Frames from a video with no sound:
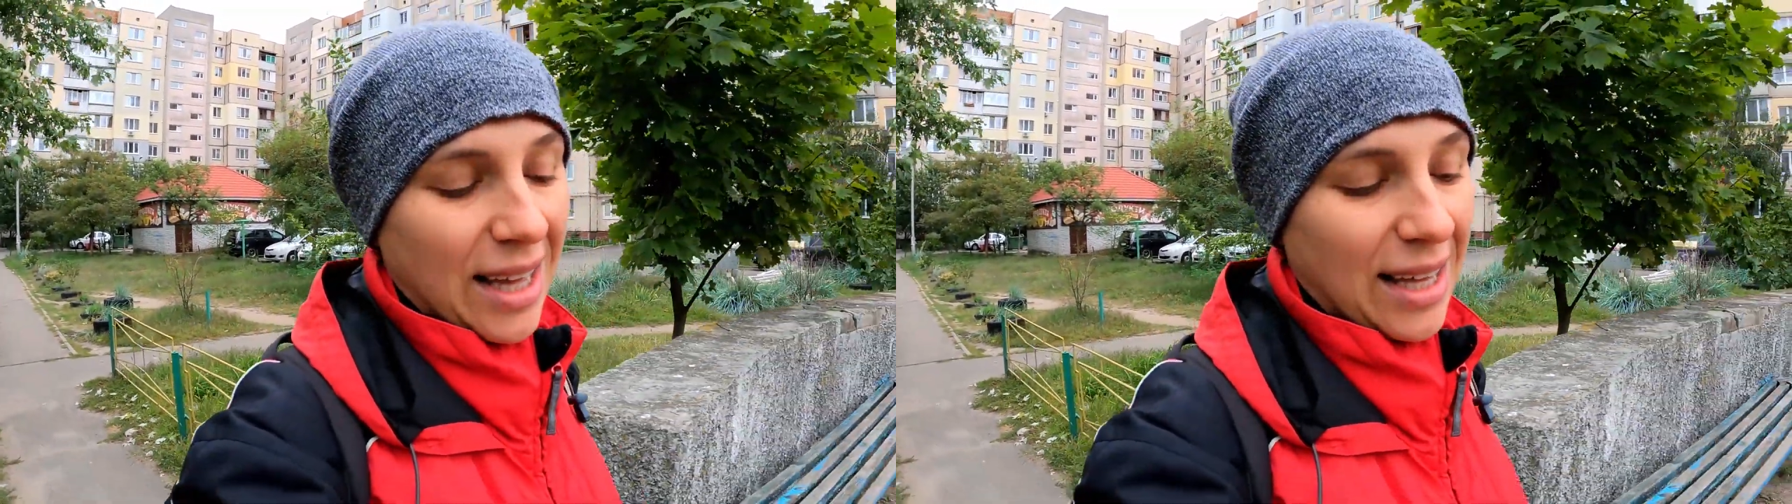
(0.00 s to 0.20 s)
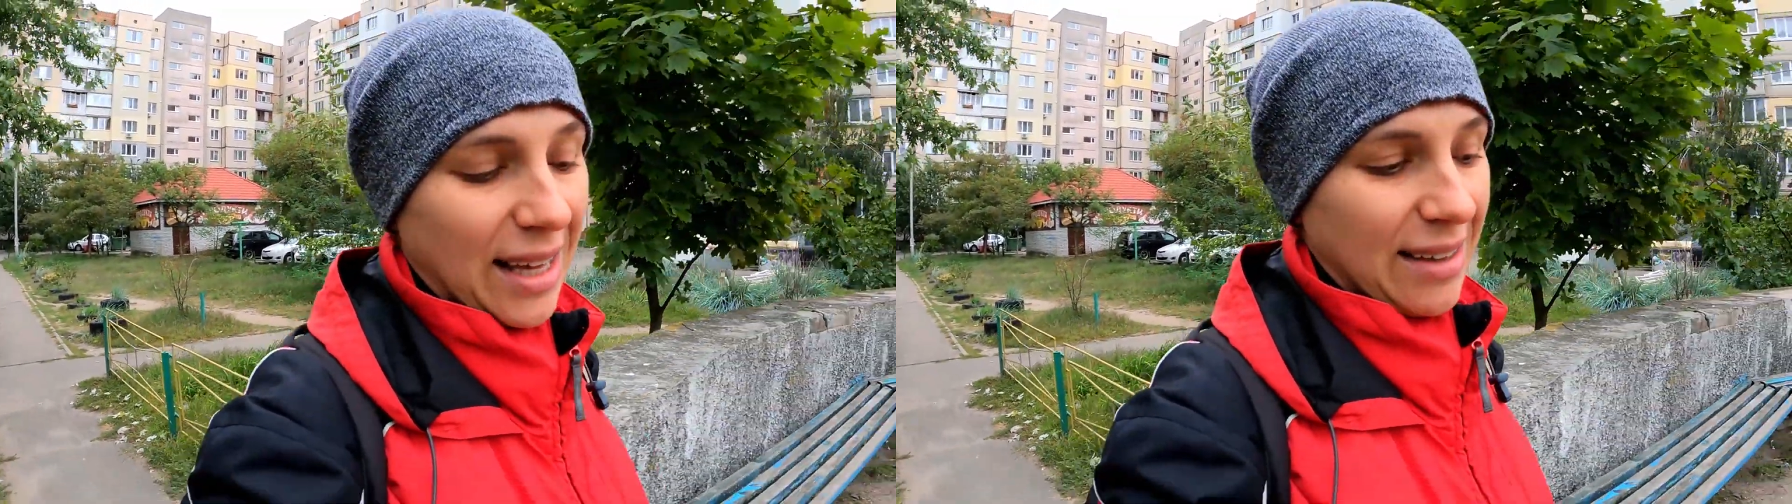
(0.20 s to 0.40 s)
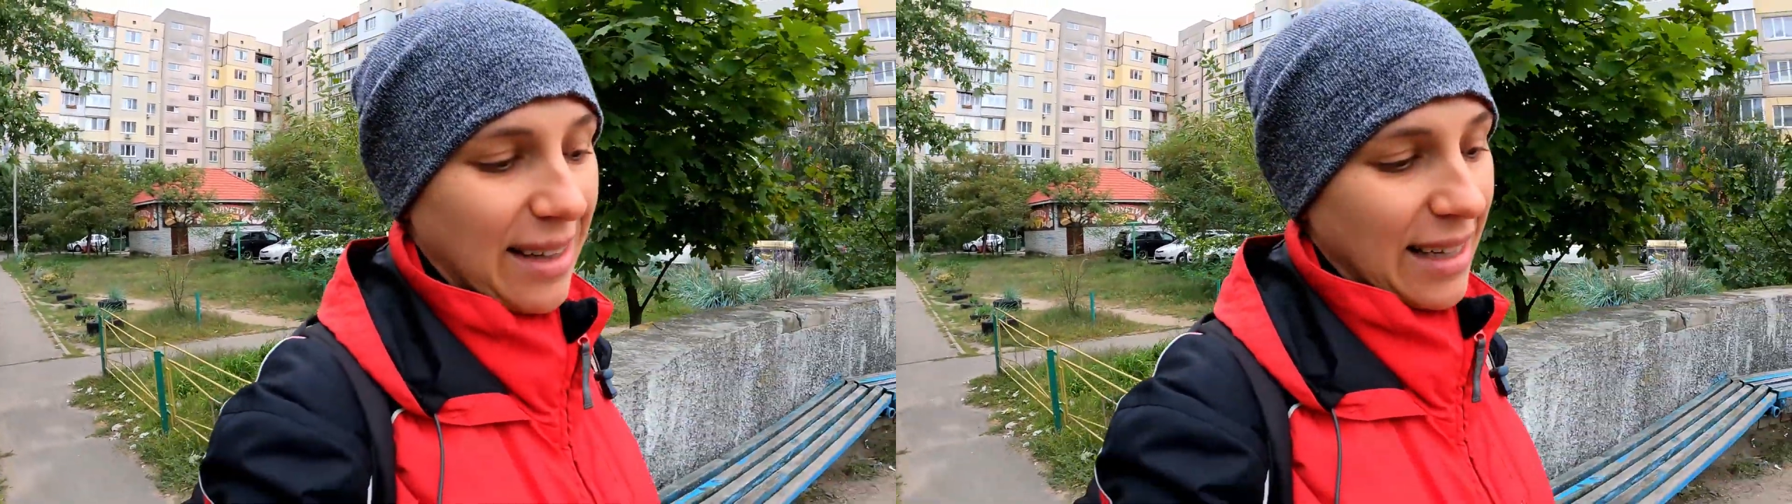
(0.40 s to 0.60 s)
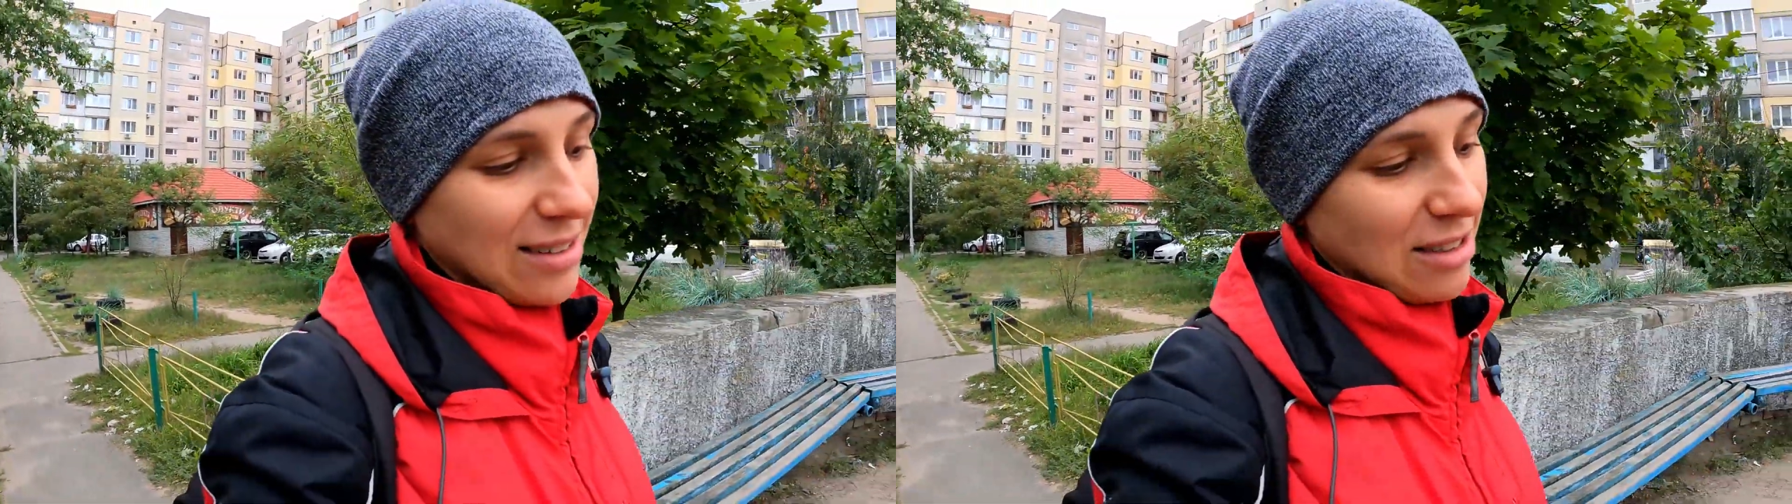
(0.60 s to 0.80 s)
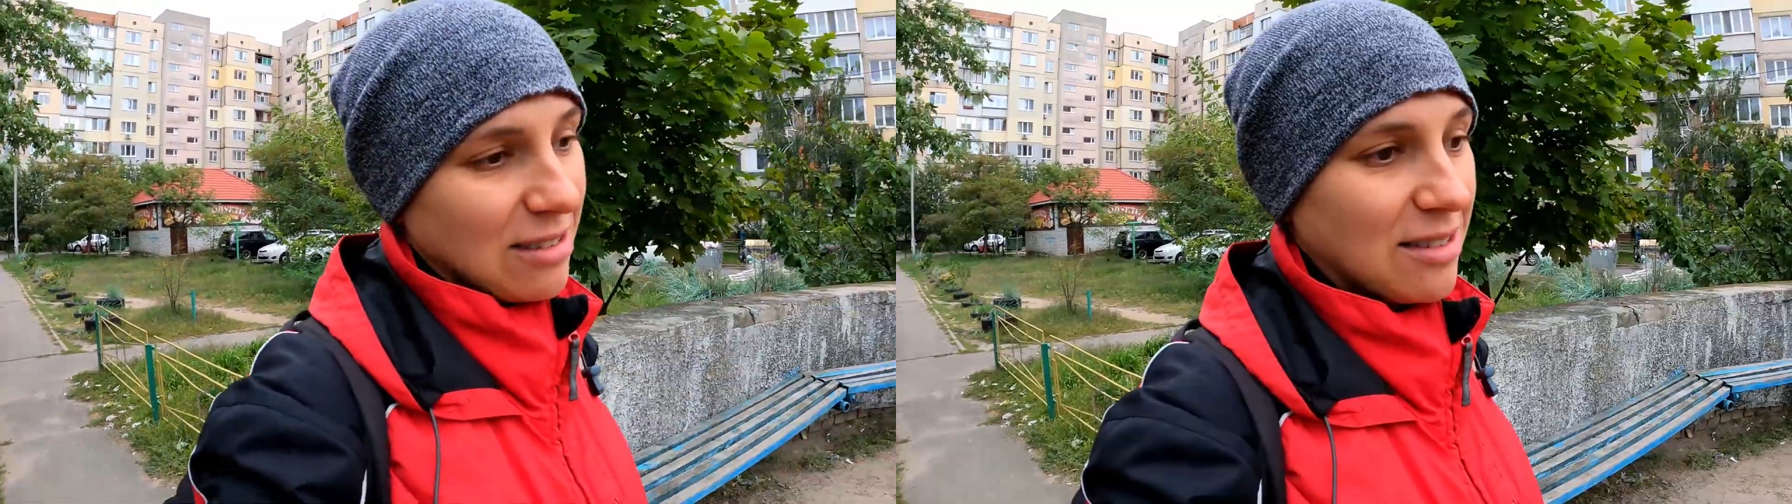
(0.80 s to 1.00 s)
Yeah, like
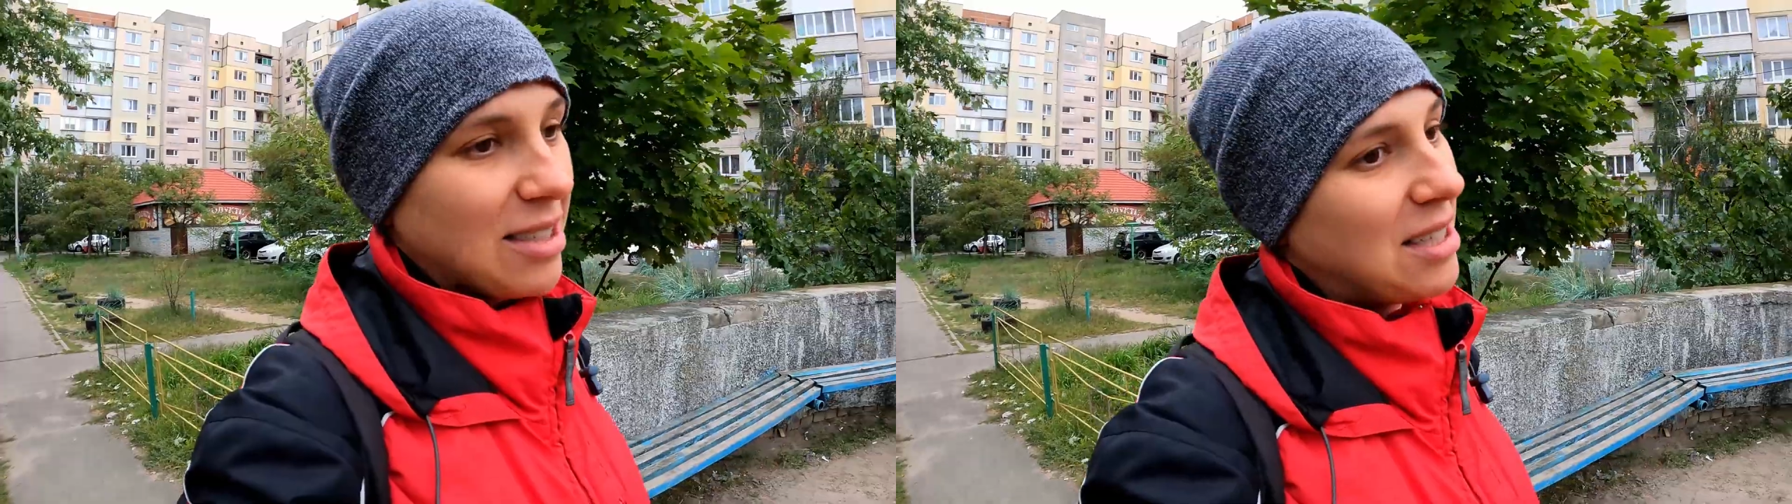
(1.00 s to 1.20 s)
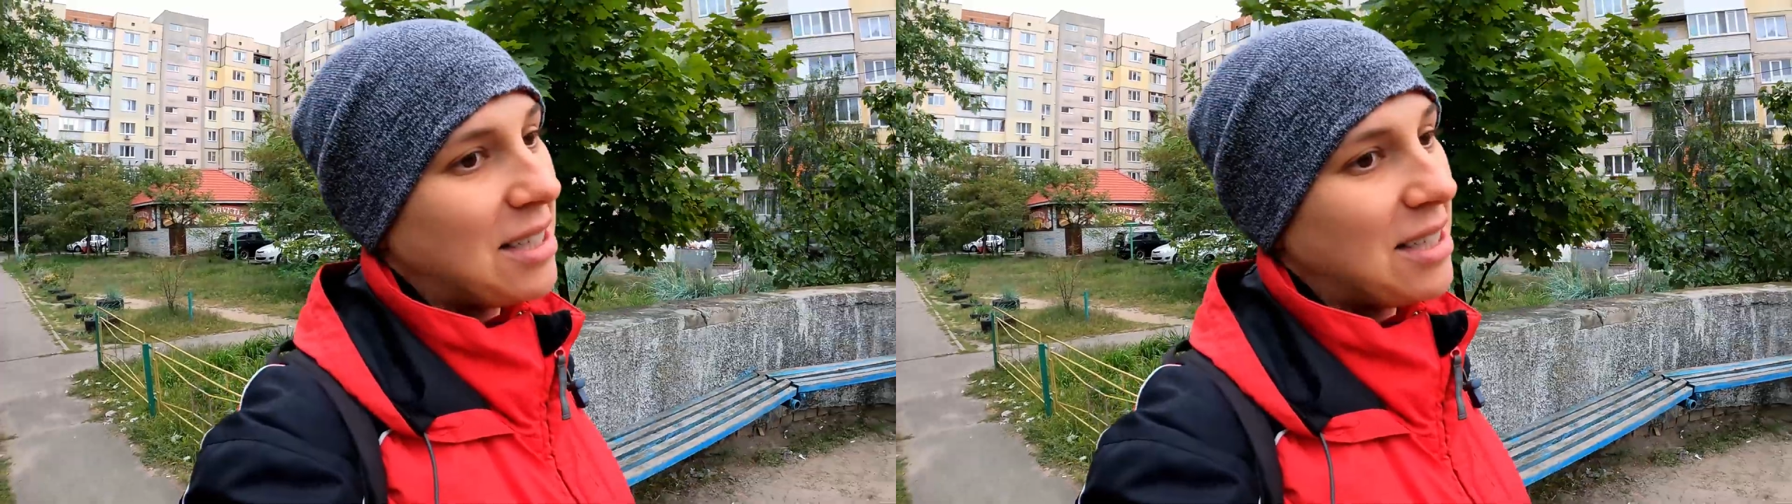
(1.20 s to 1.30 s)
just